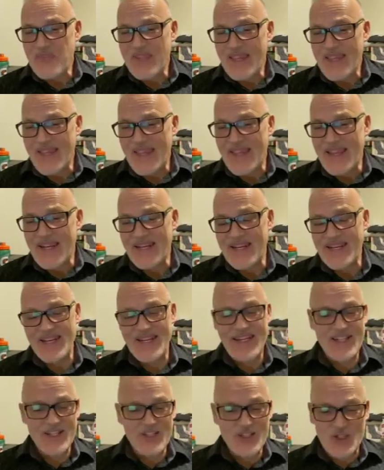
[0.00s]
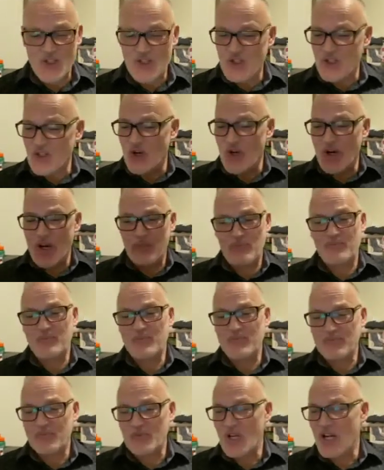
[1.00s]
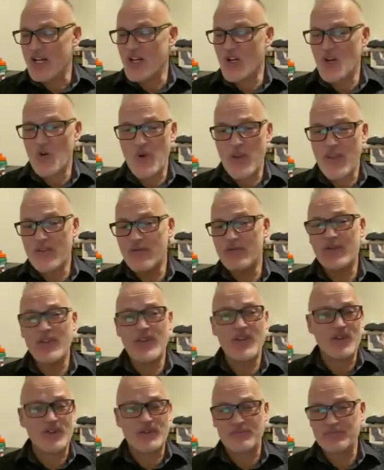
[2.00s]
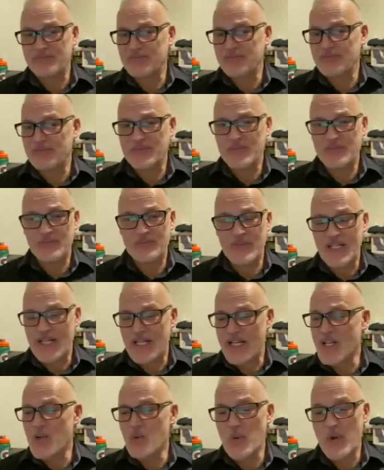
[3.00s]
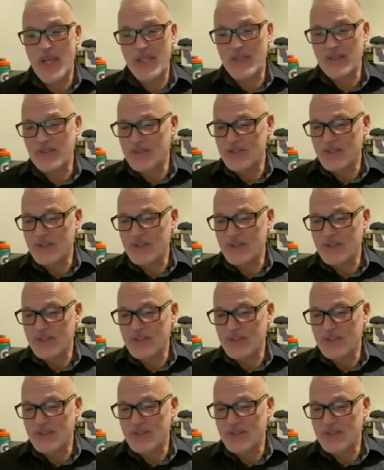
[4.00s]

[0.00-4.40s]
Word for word: And it needs to stir up, not in a way of fear in any way,